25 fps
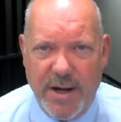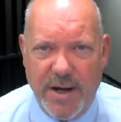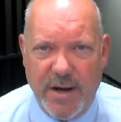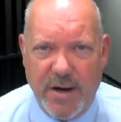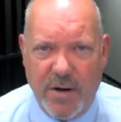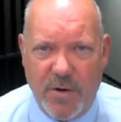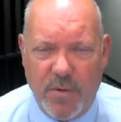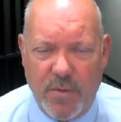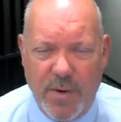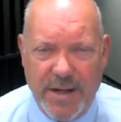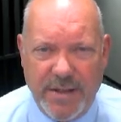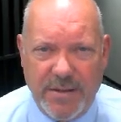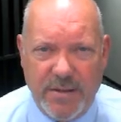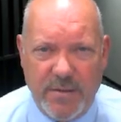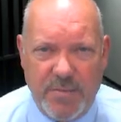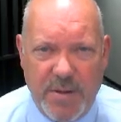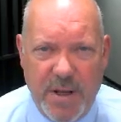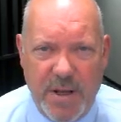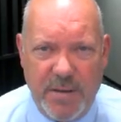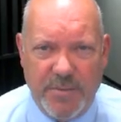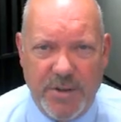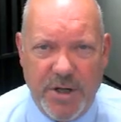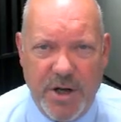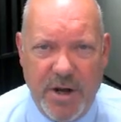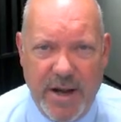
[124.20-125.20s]
radar right in the
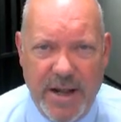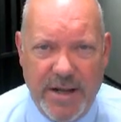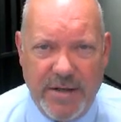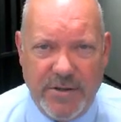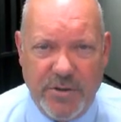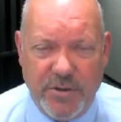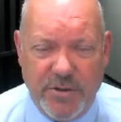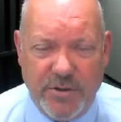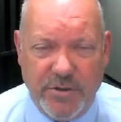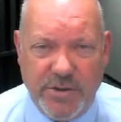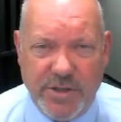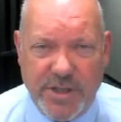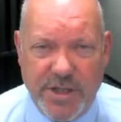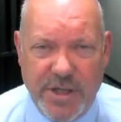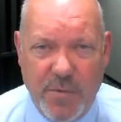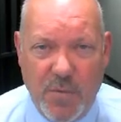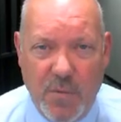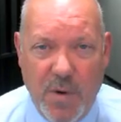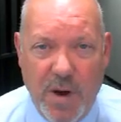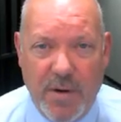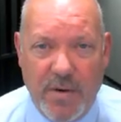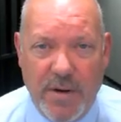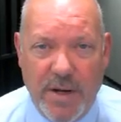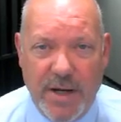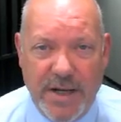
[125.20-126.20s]
palm of your hand. You can see
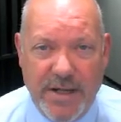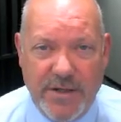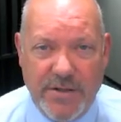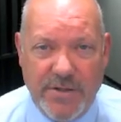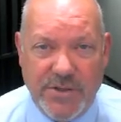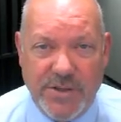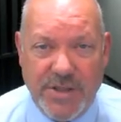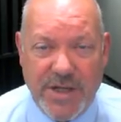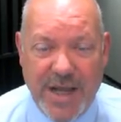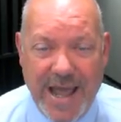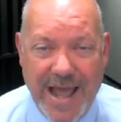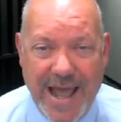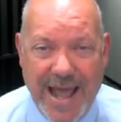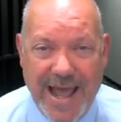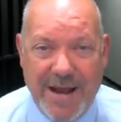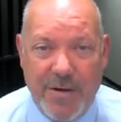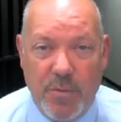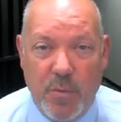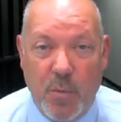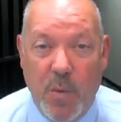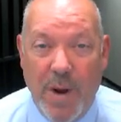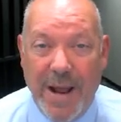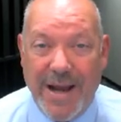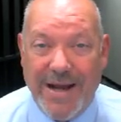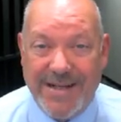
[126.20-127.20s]
where it is
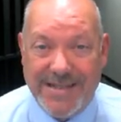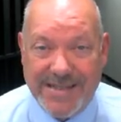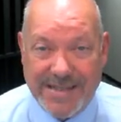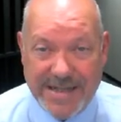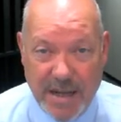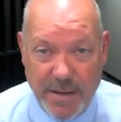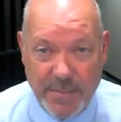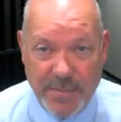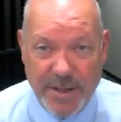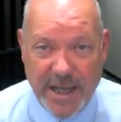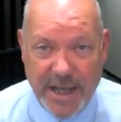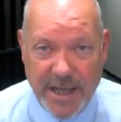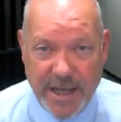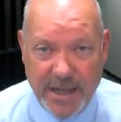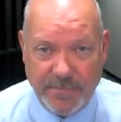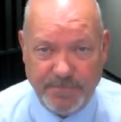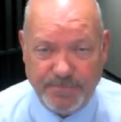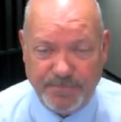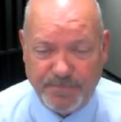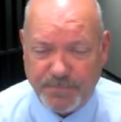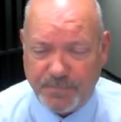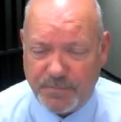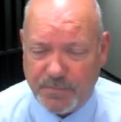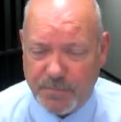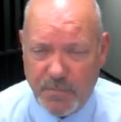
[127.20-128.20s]
and when it's coming
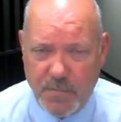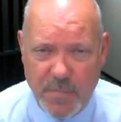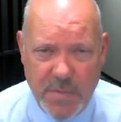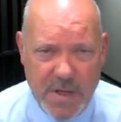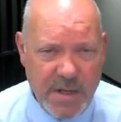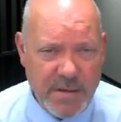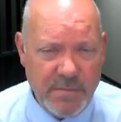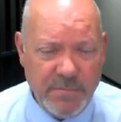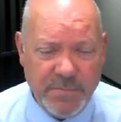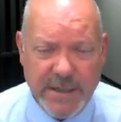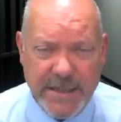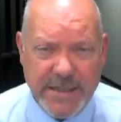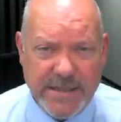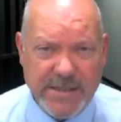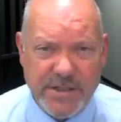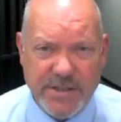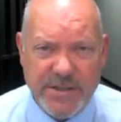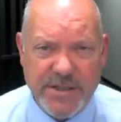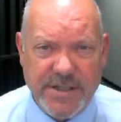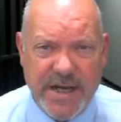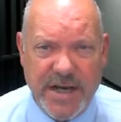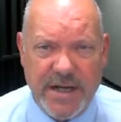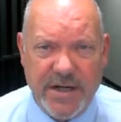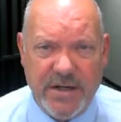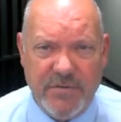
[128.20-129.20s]
in, plus
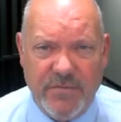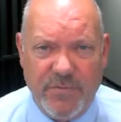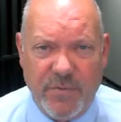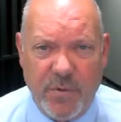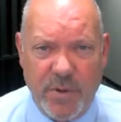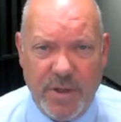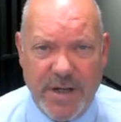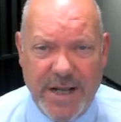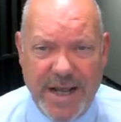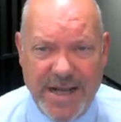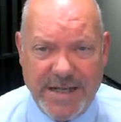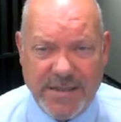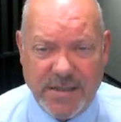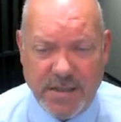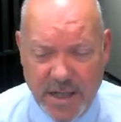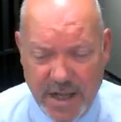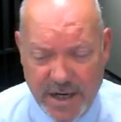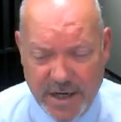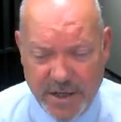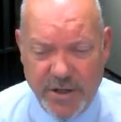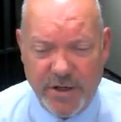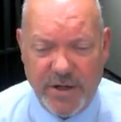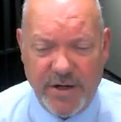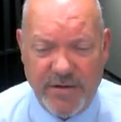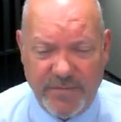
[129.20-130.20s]
extended forecast. A
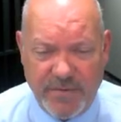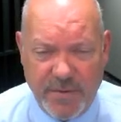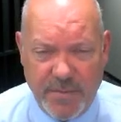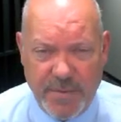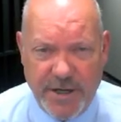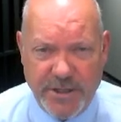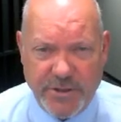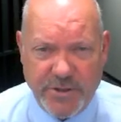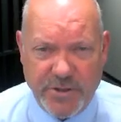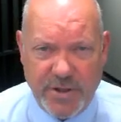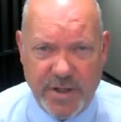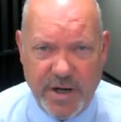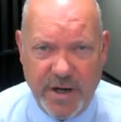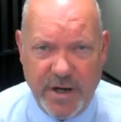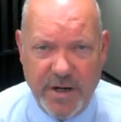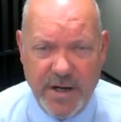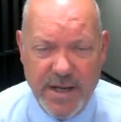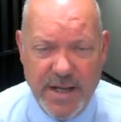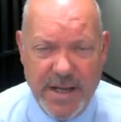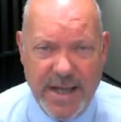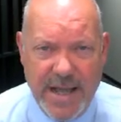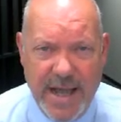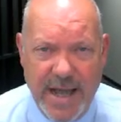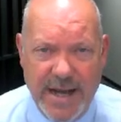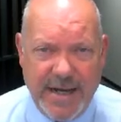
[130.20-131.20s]
lot of good information there.
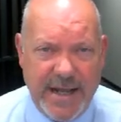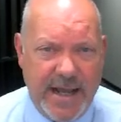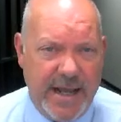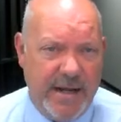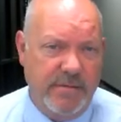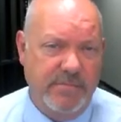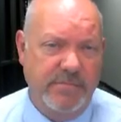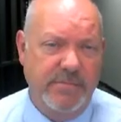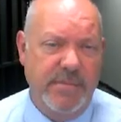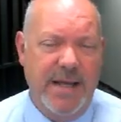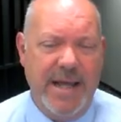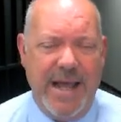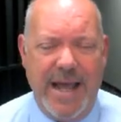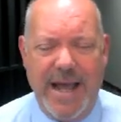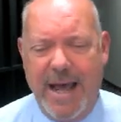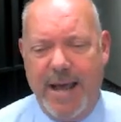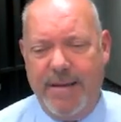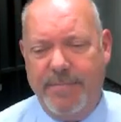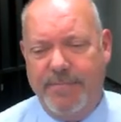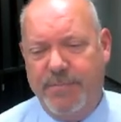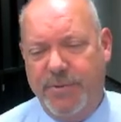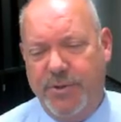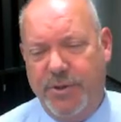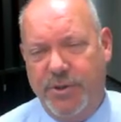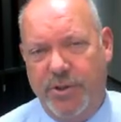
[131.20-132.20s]
And again,
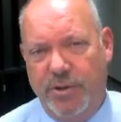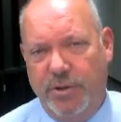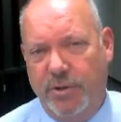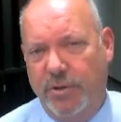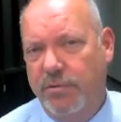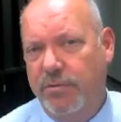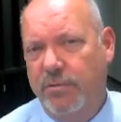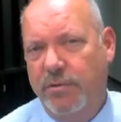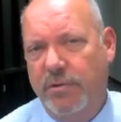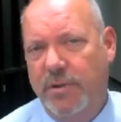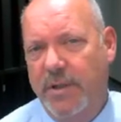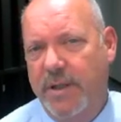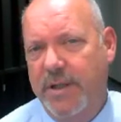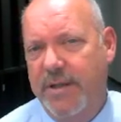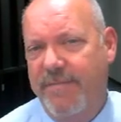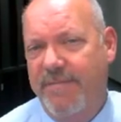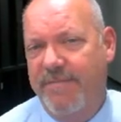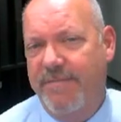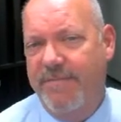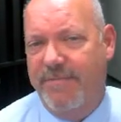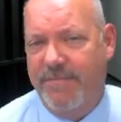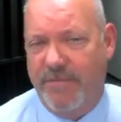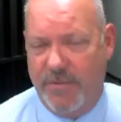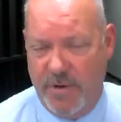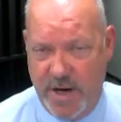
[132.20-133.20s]
absolutely
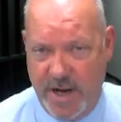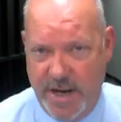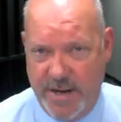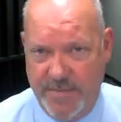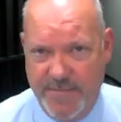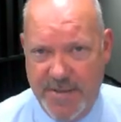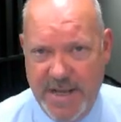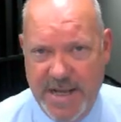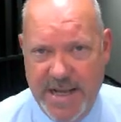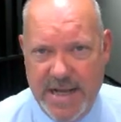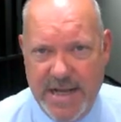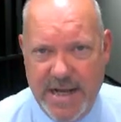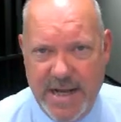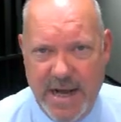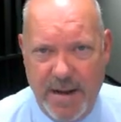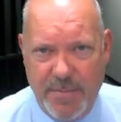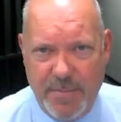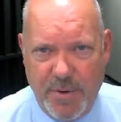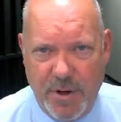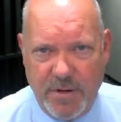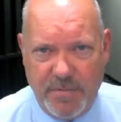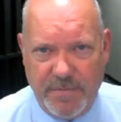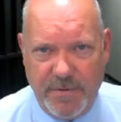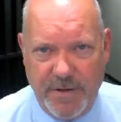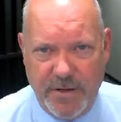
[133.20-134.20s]
free.
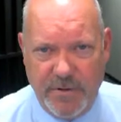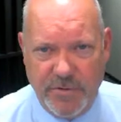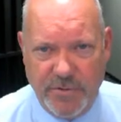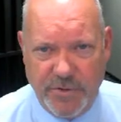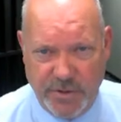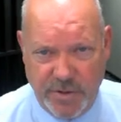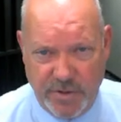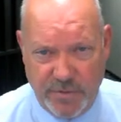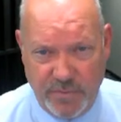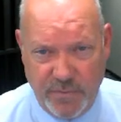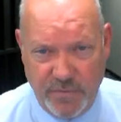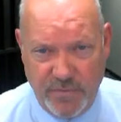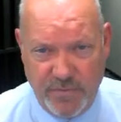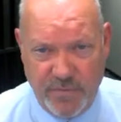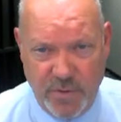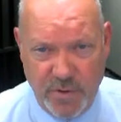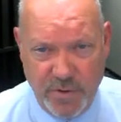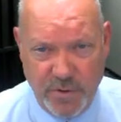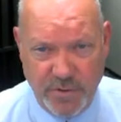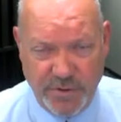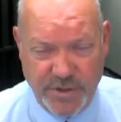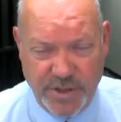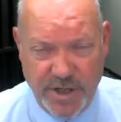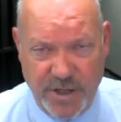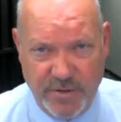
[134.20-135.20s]
I'm Mark Peterson with
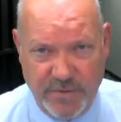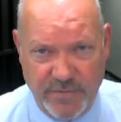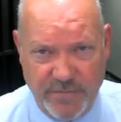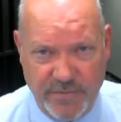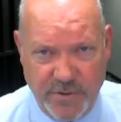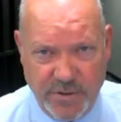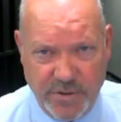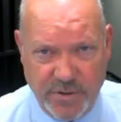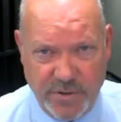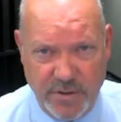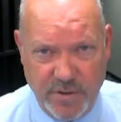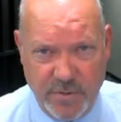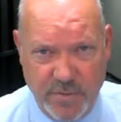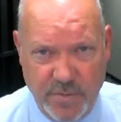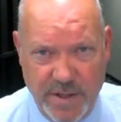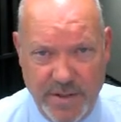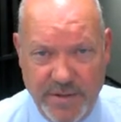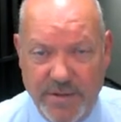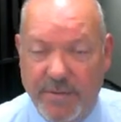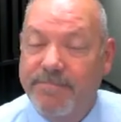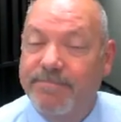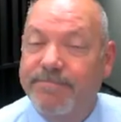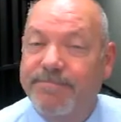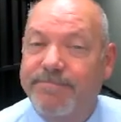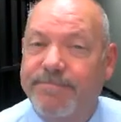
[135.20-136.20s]
4 News Now and the First Alert
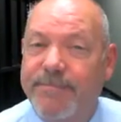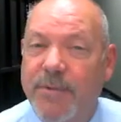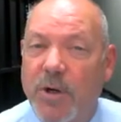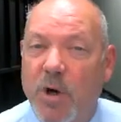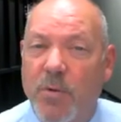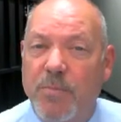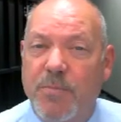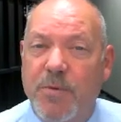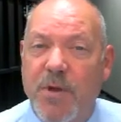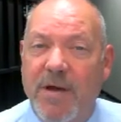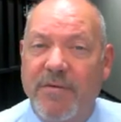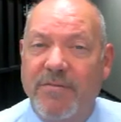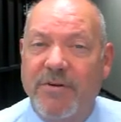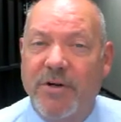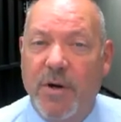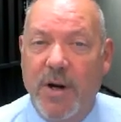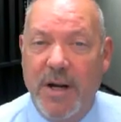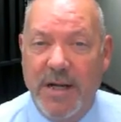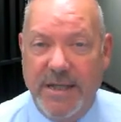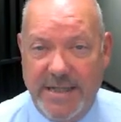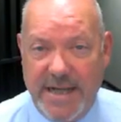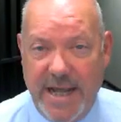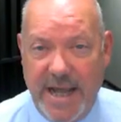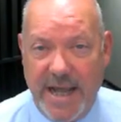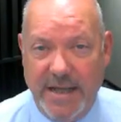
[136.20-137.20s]
Weather. Hope you have a
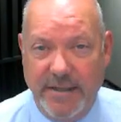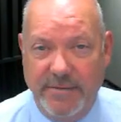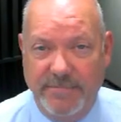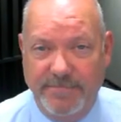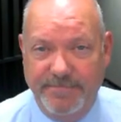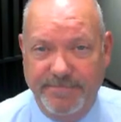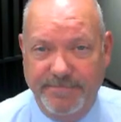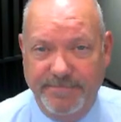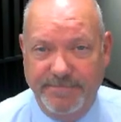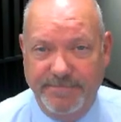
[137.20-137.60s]
great day.